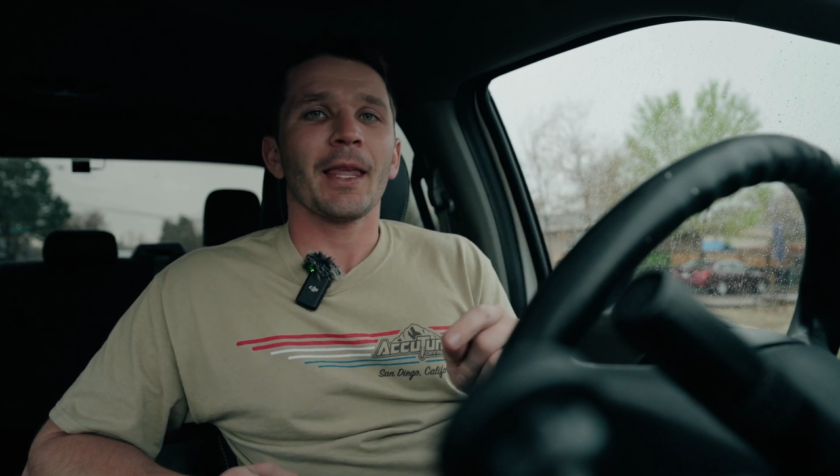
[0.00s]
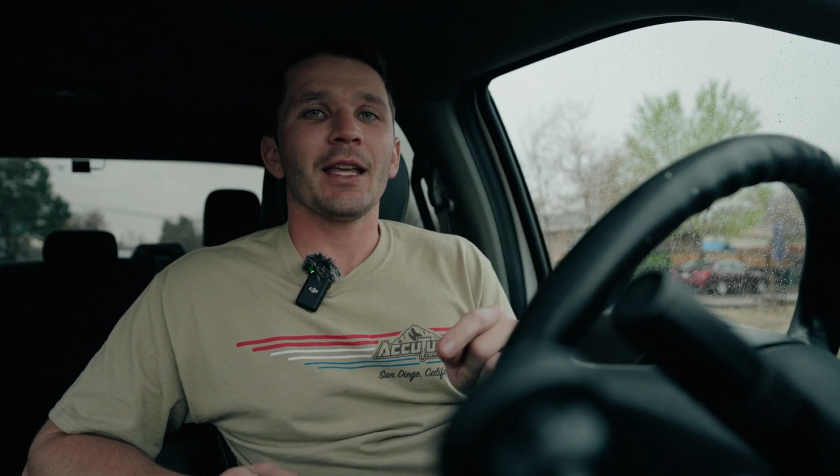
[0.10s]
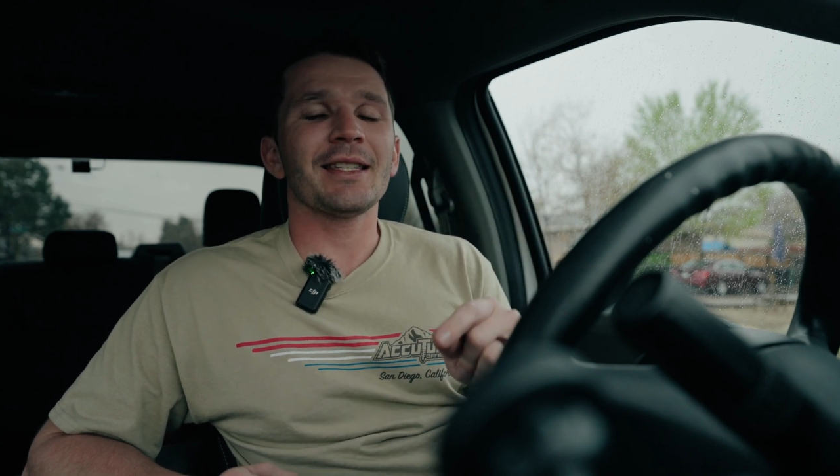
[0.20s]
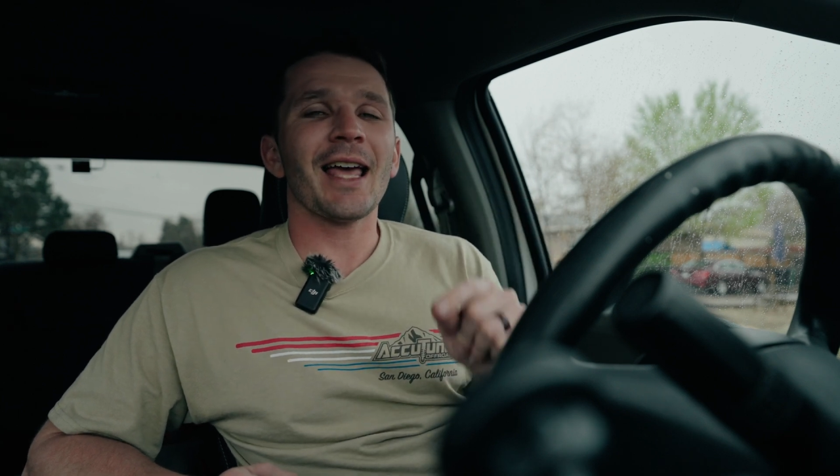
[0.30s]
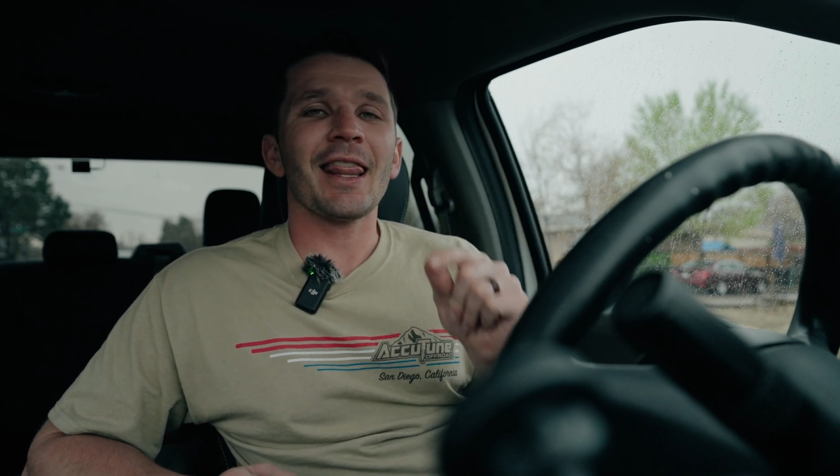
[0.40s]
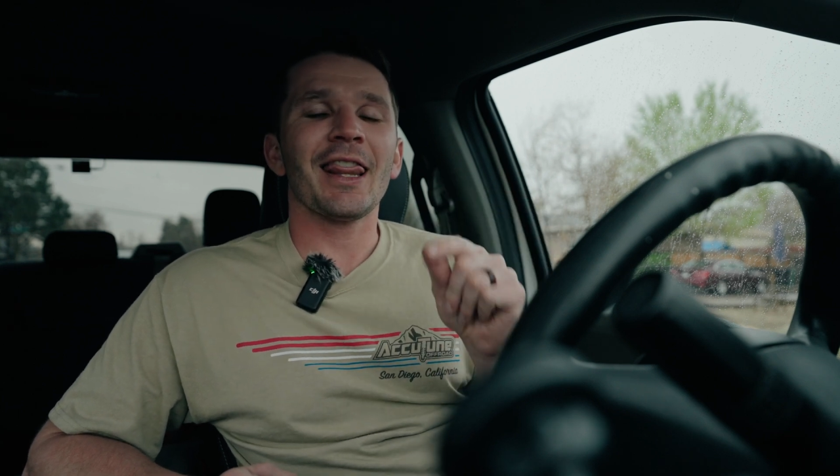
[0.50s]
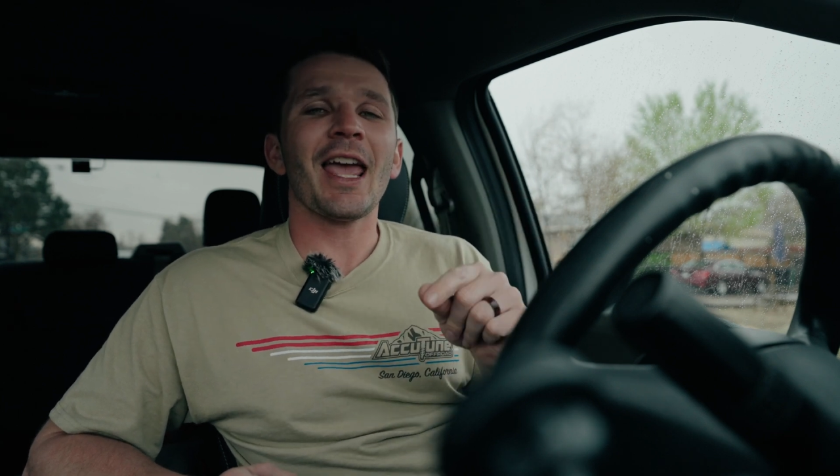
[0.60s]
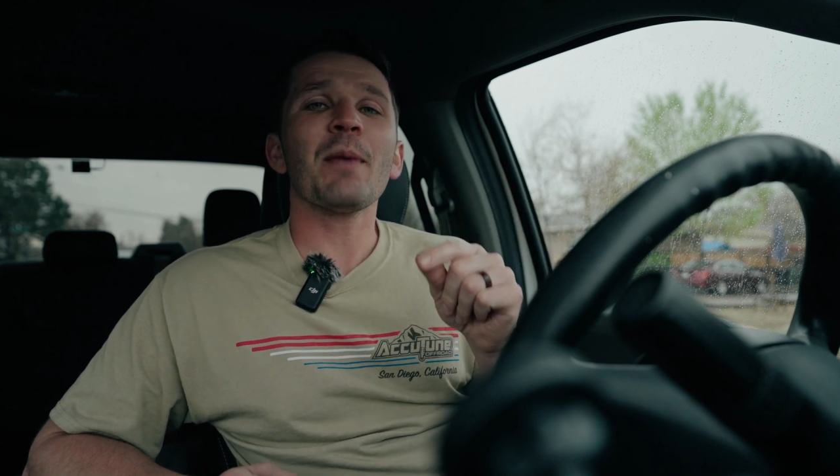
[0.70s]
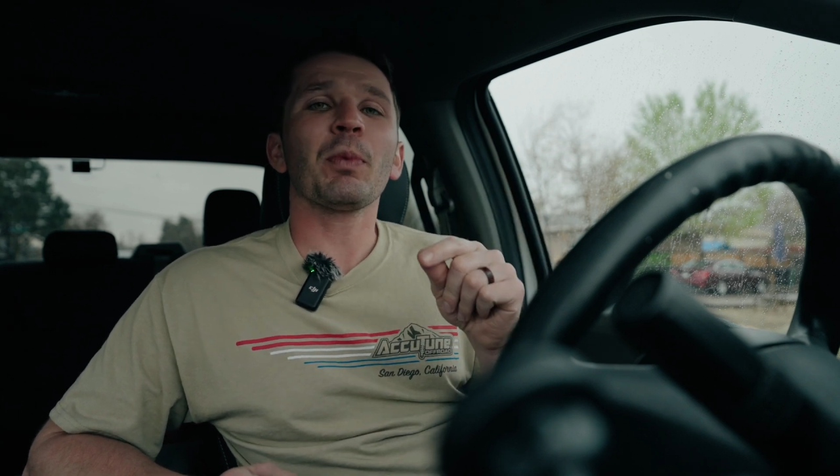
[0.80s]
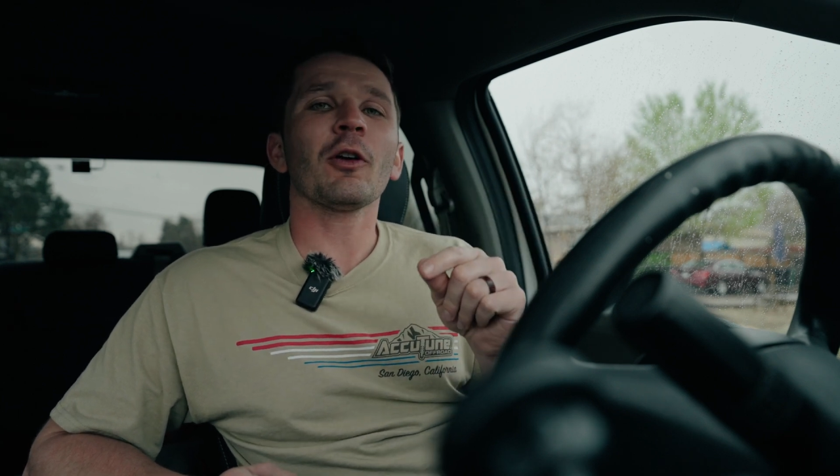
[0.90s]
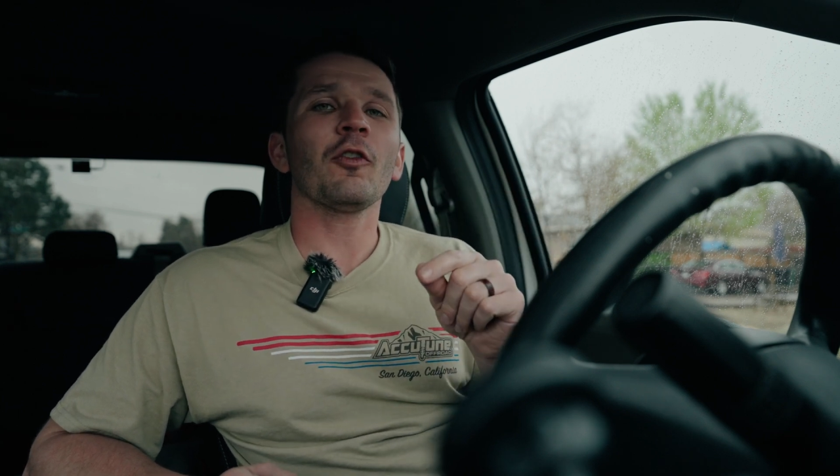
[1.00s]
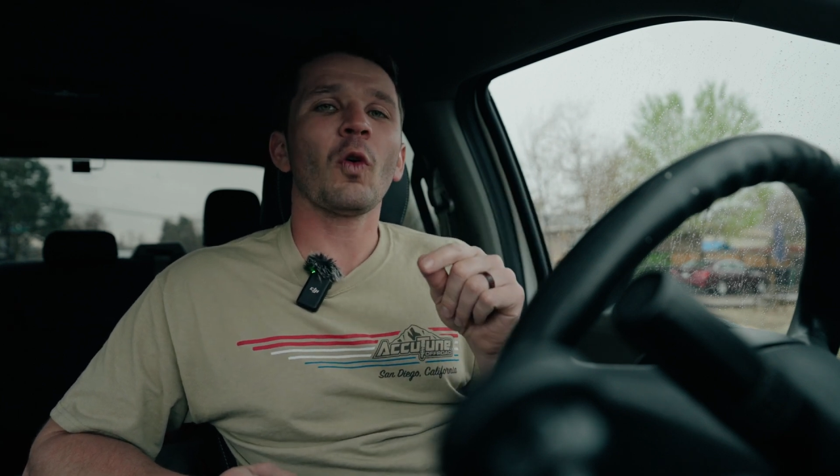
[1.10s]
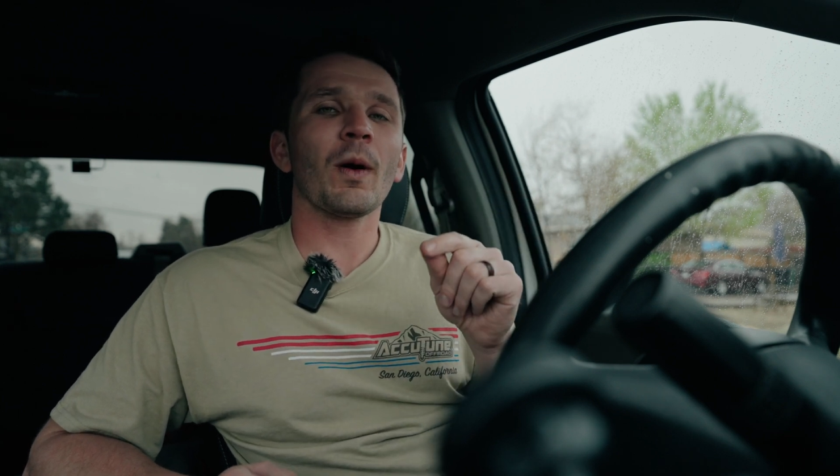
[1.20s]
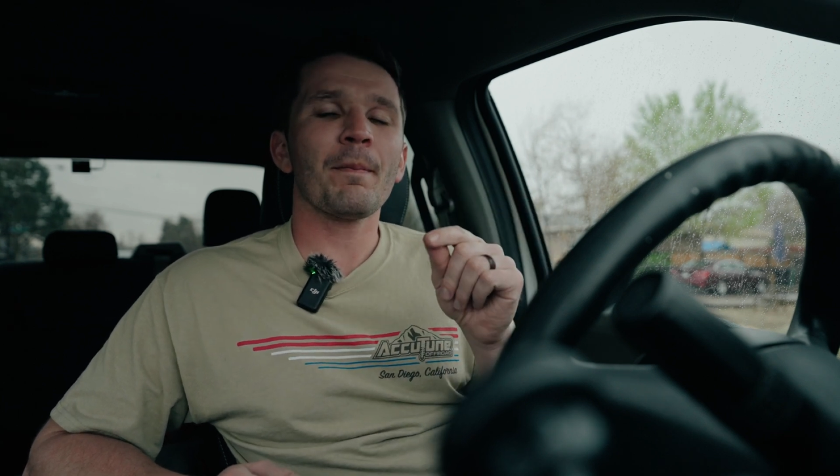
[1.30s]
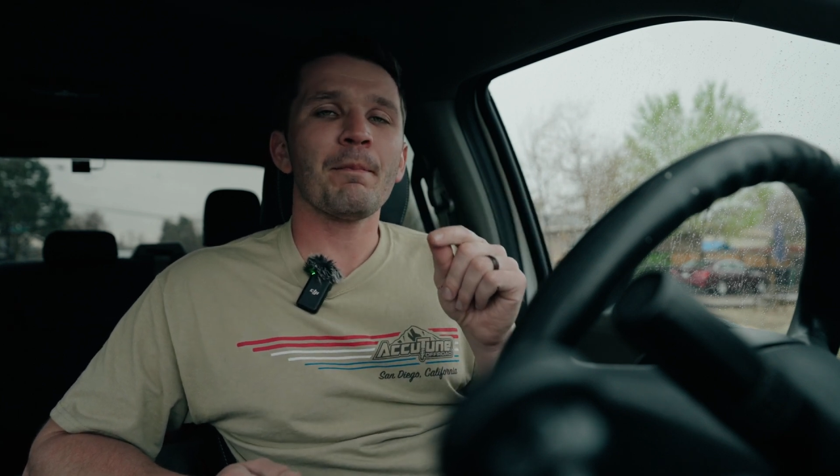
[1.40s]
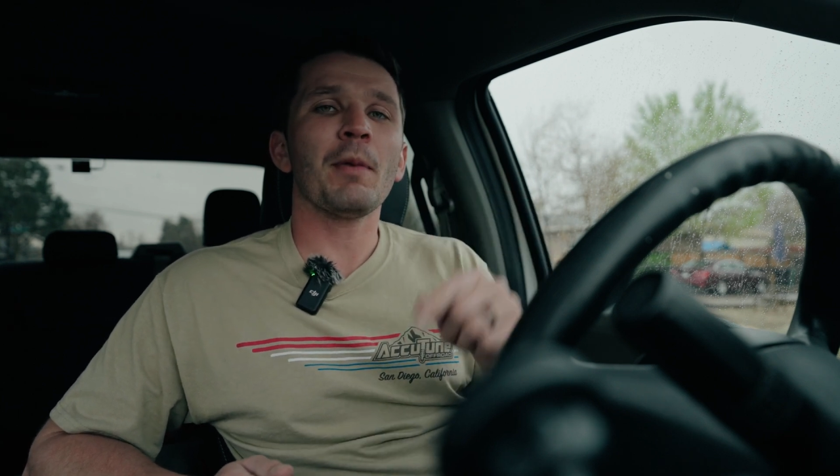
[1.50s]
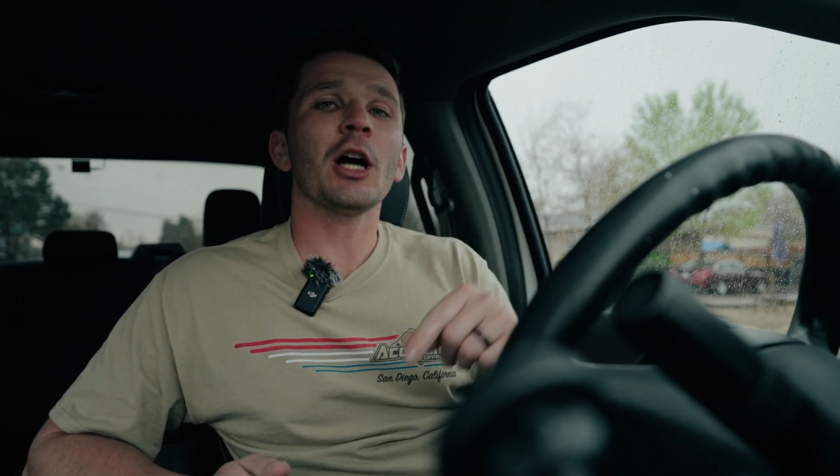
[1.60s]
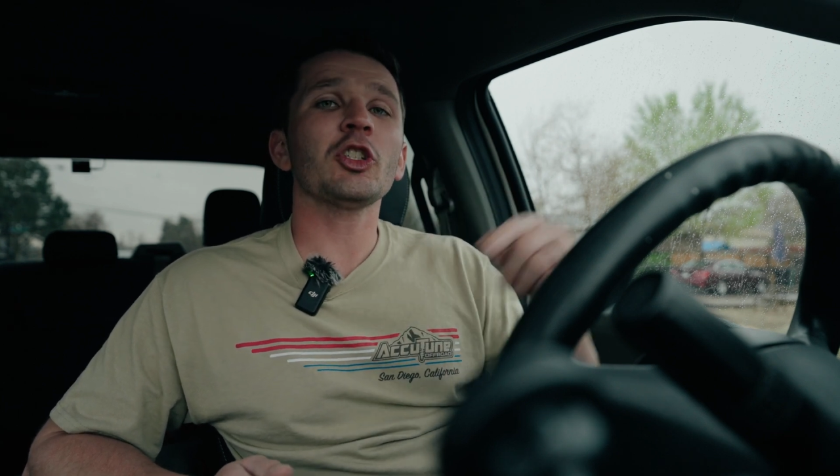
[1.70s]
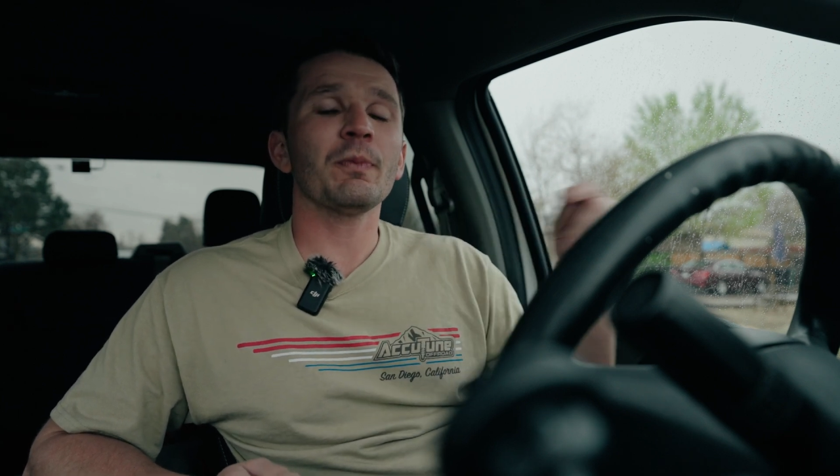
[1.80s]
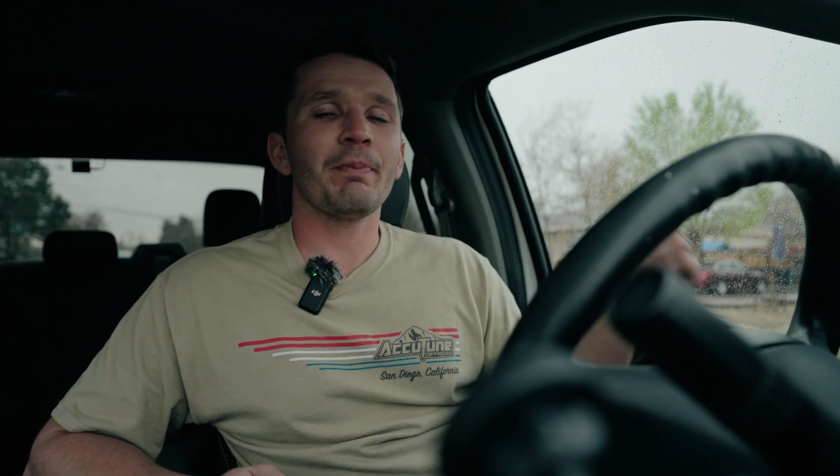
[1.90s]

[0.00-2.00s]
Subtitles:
is that they perform much